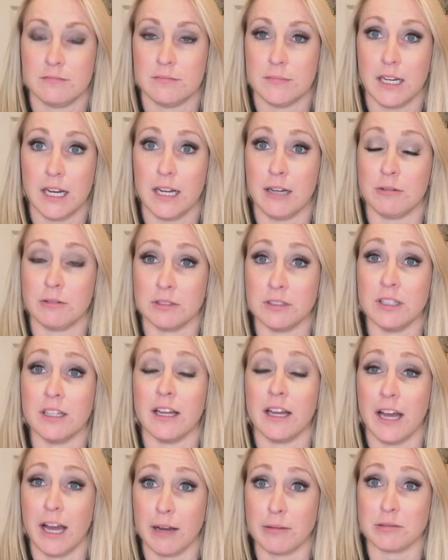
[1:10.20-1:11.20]
I was
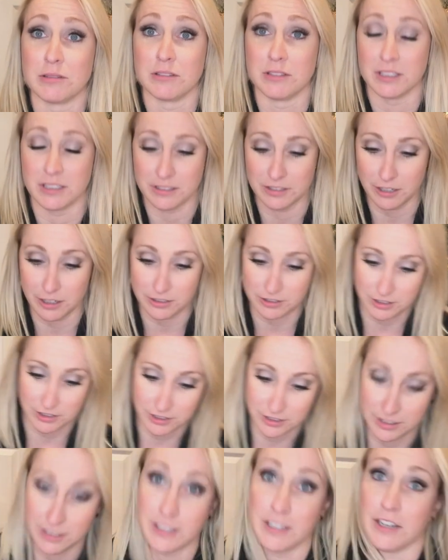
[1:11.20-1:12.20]
absolutely
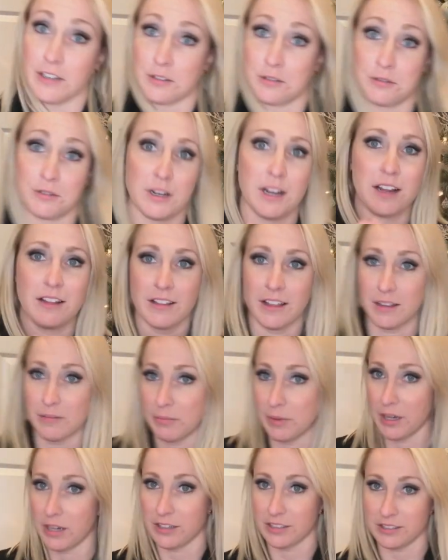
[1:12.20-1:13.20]
exhausted yesterday, like
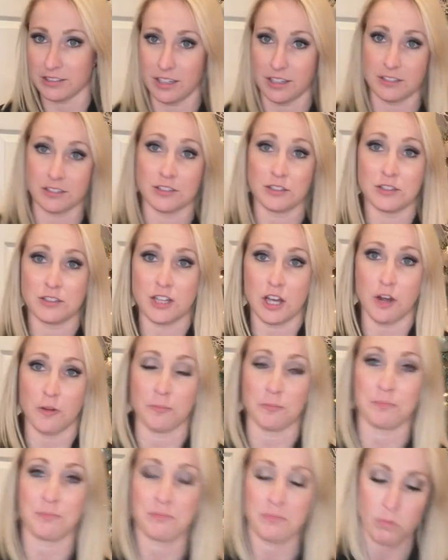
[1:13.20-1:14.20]
beyond exhausted. So,
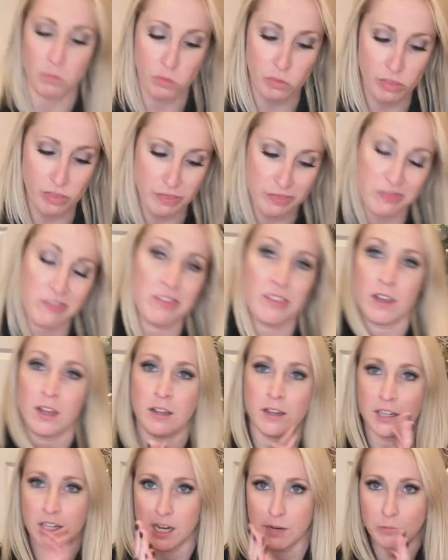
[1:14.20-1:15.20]
a
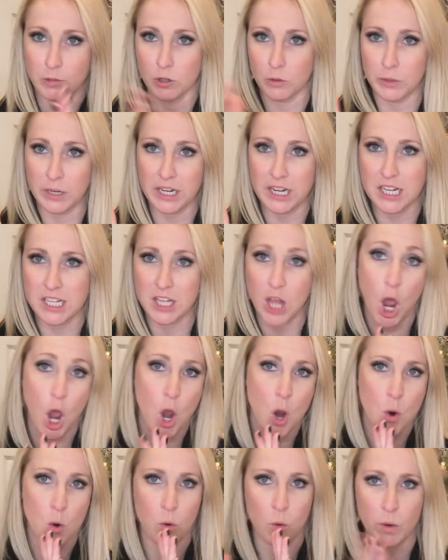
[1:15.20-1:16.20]
couple more weeks,
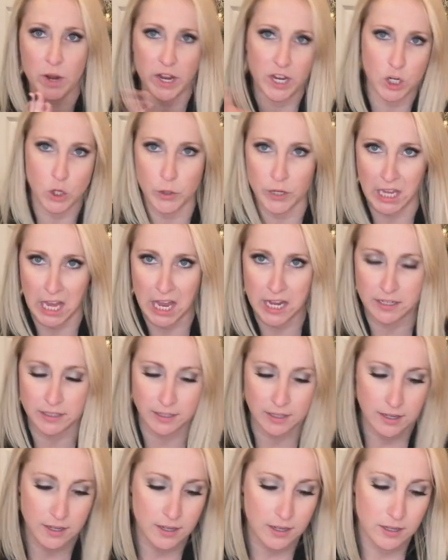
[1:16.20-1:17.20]
we can do it again.
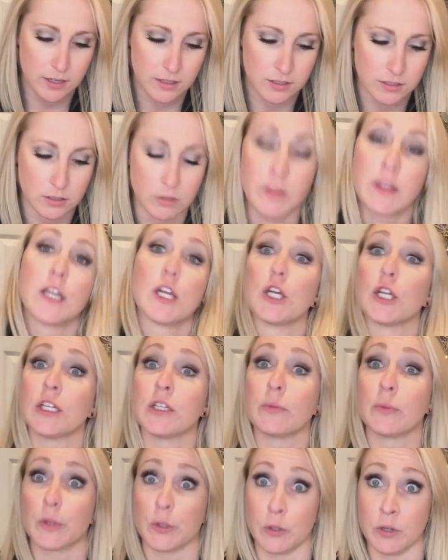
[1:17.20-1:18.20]
So thank
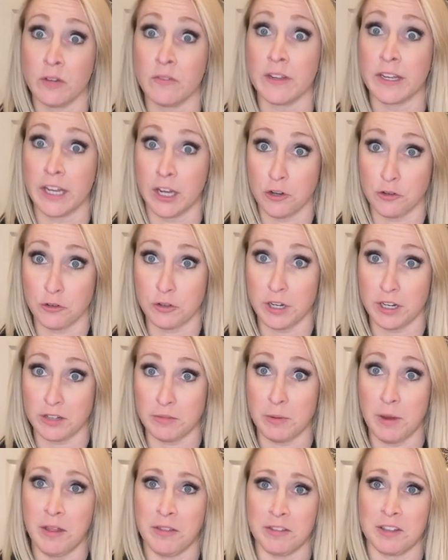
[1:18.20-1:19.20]
goodness we're going on vacation next
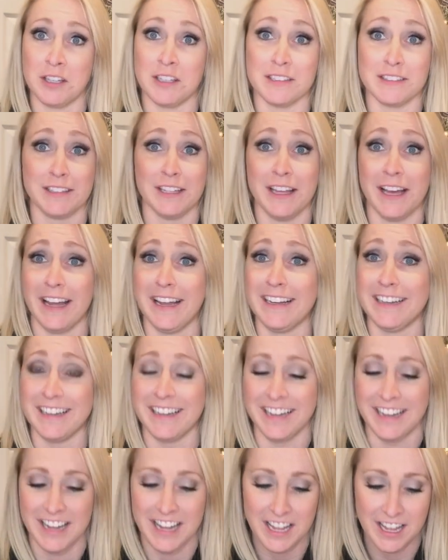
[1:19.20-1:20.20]
month because
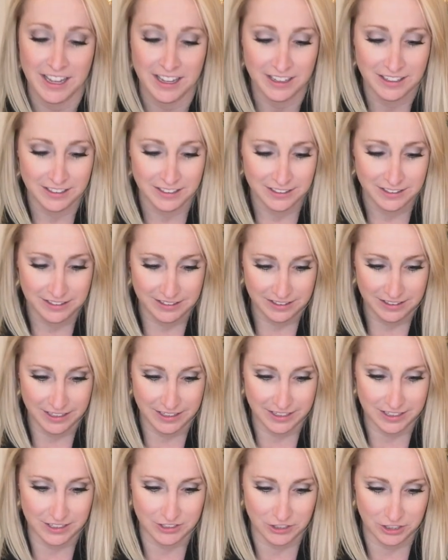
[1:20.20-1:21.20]

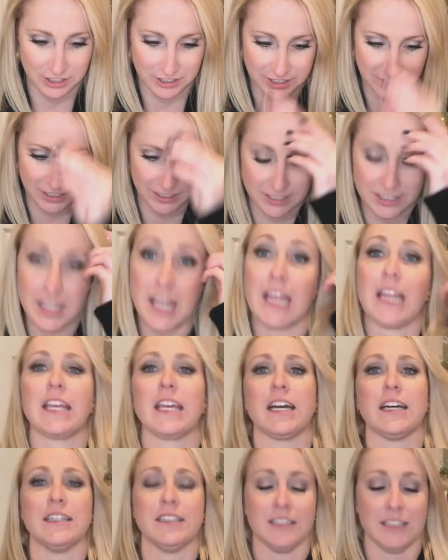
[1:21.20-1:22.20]
thank you, Jesus. Thank
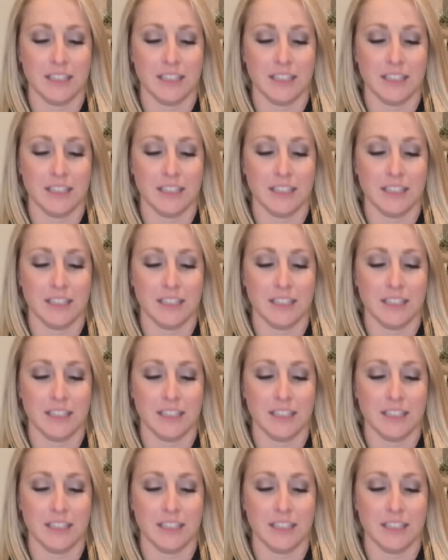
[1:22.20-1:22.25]
you.